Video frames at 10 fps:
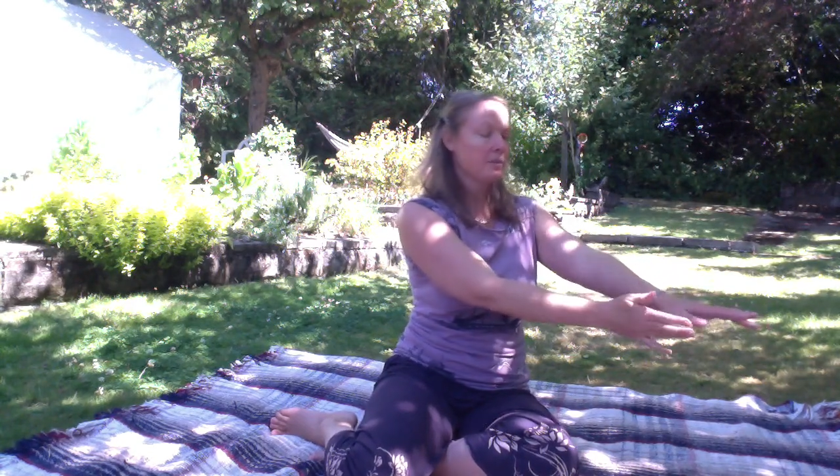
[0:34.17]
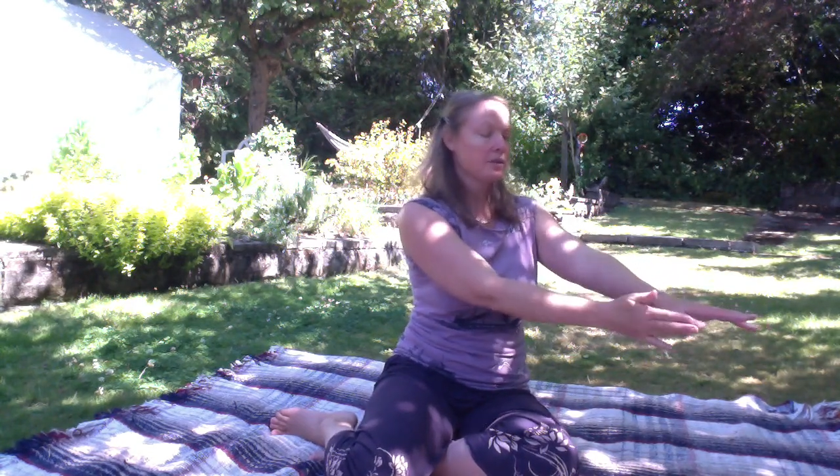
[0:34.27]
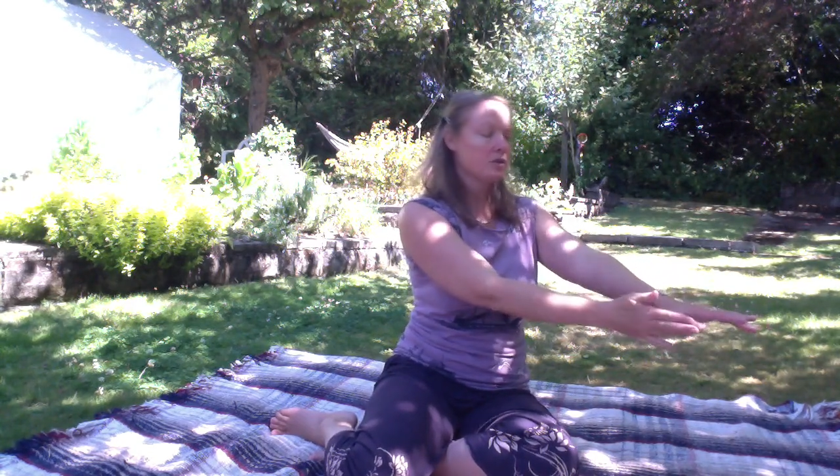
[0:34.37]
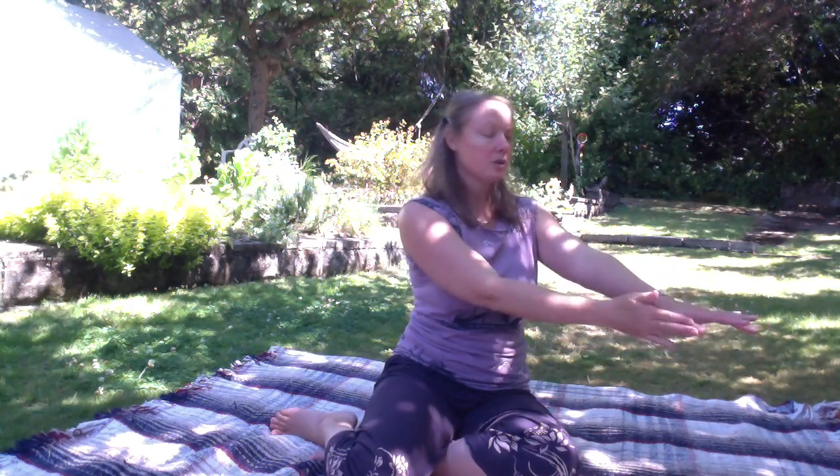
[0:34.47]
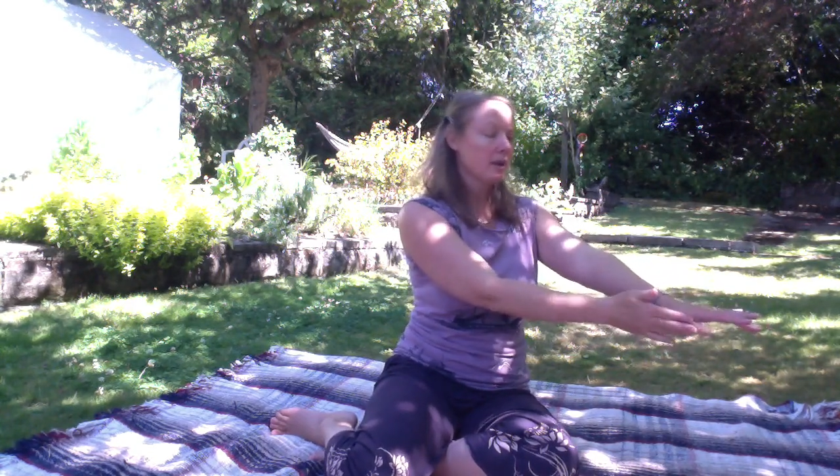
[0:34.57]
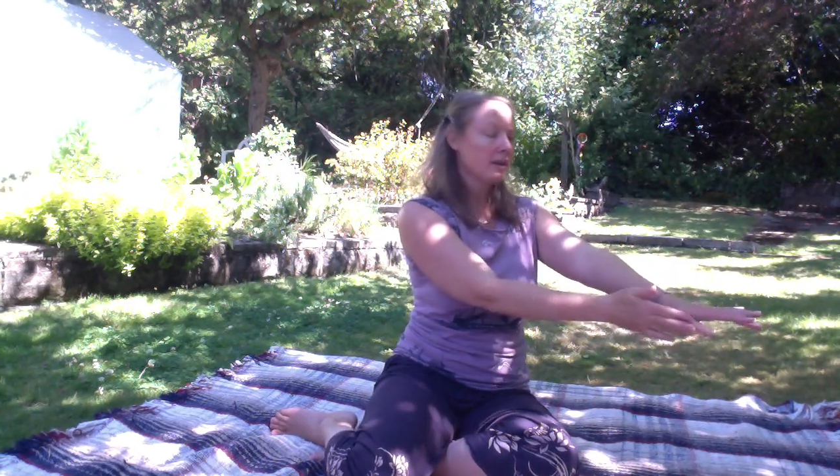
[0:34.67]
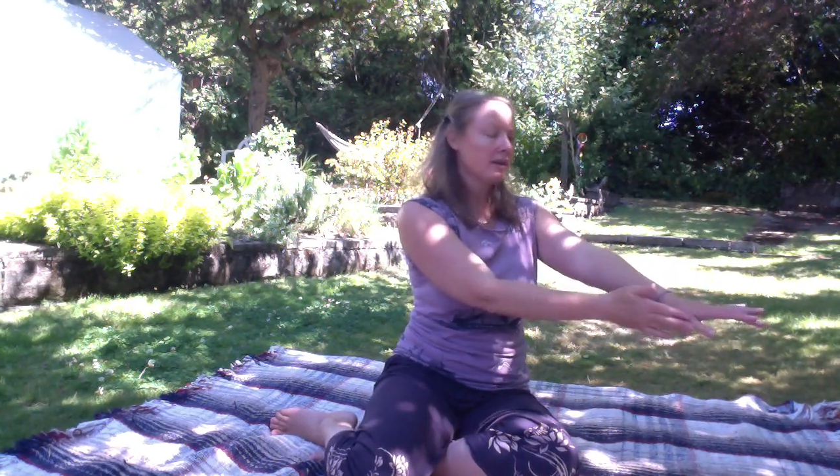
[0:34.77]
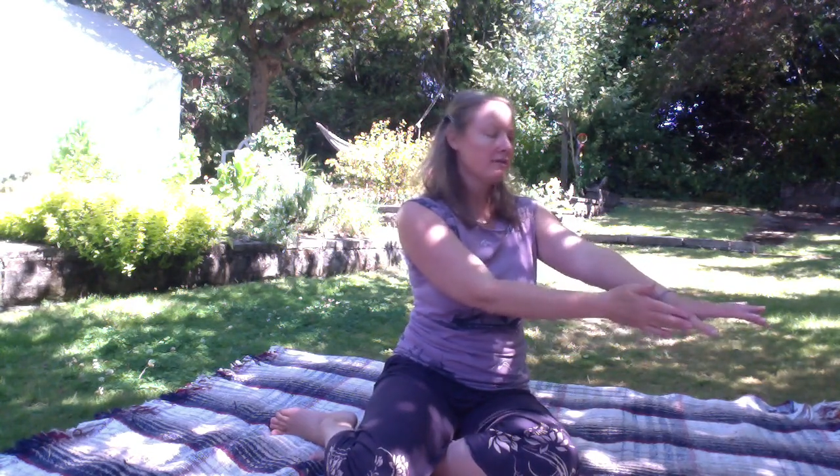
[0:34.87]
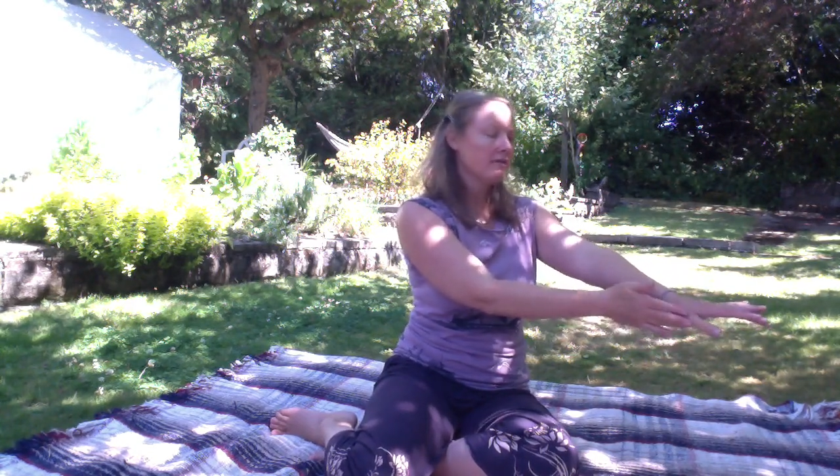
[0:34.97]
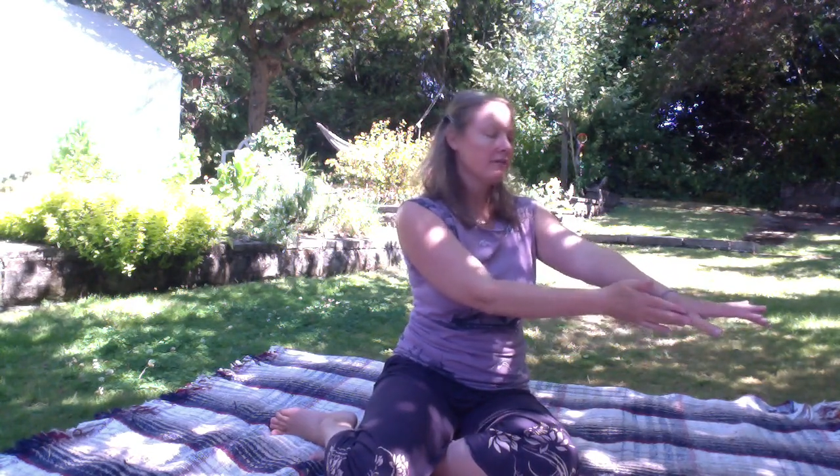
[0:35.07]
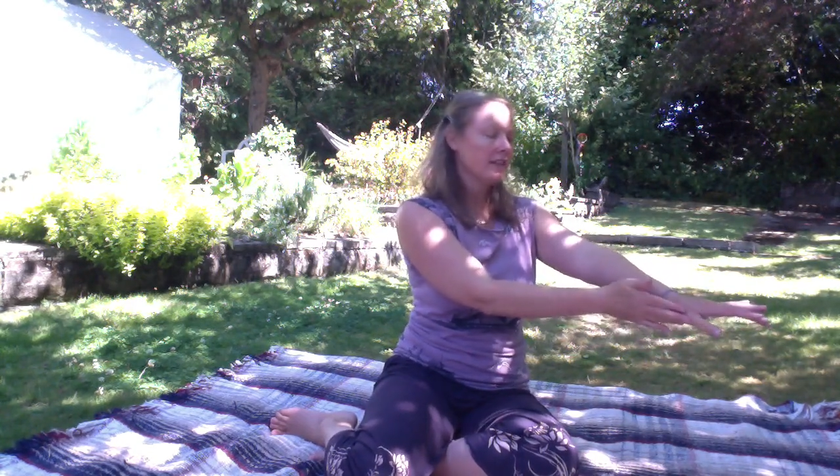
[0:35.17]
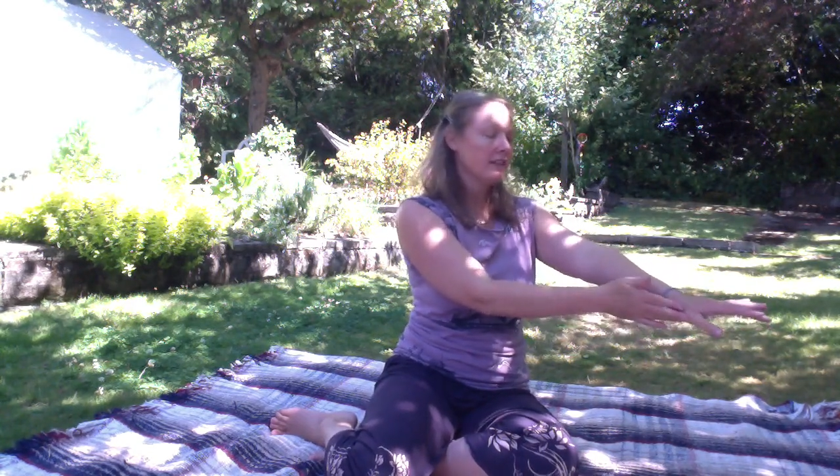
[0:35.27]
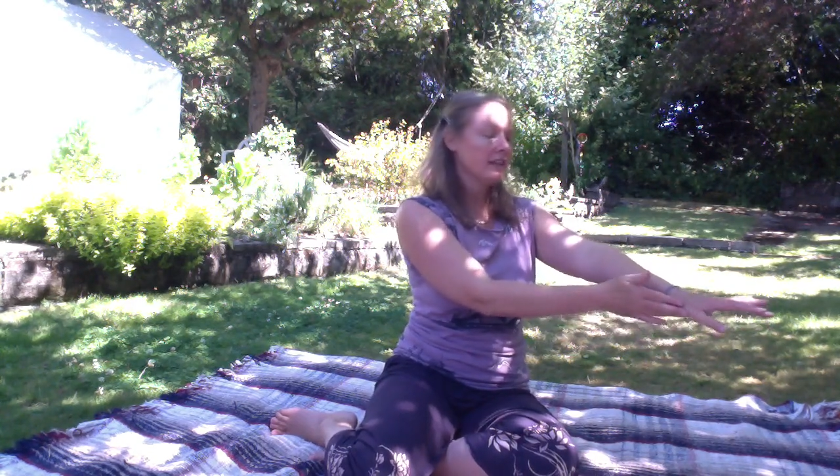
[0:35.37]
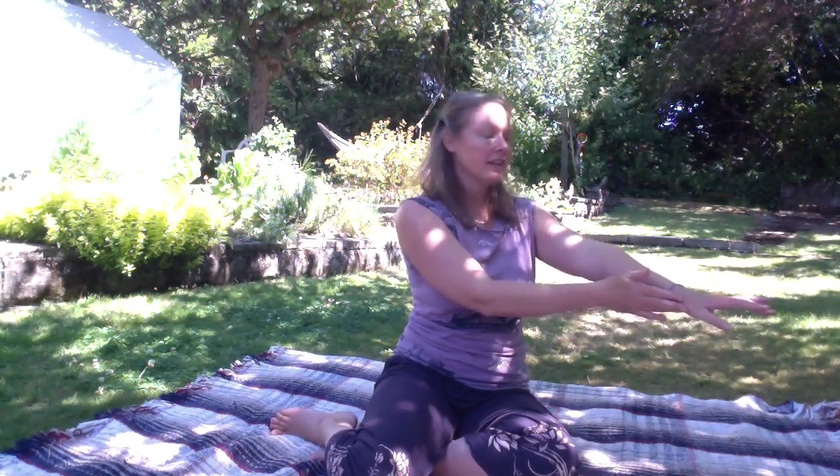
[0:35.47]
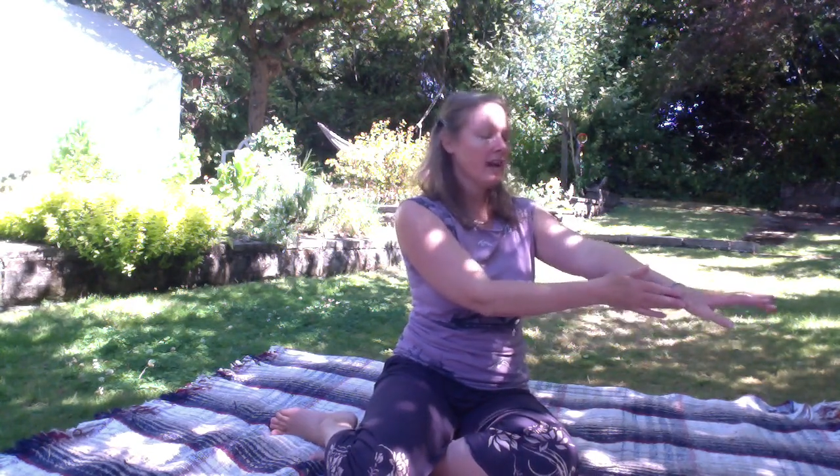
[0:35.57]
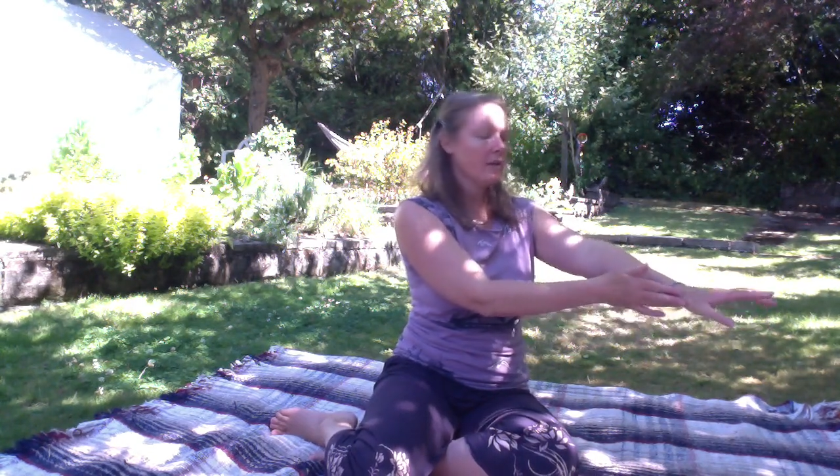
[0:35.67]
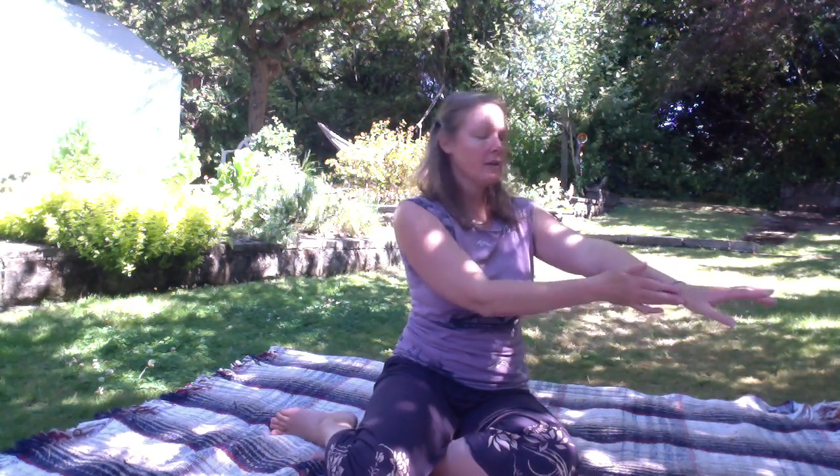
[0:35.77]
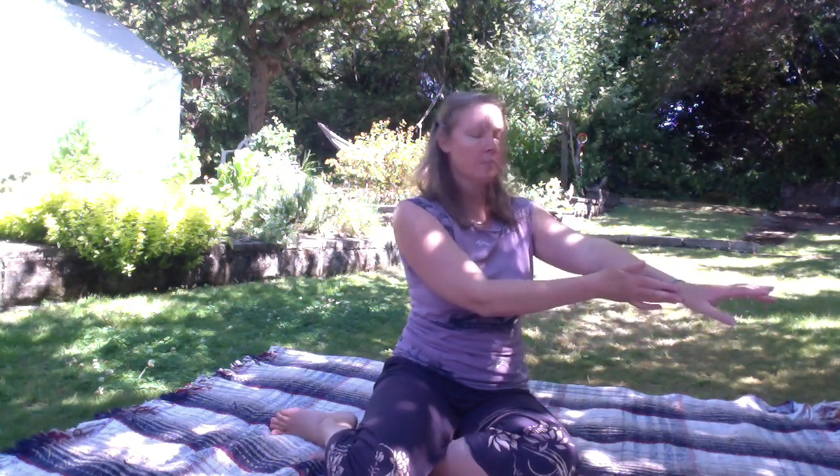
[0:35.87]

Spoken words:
So drawing and feeling how it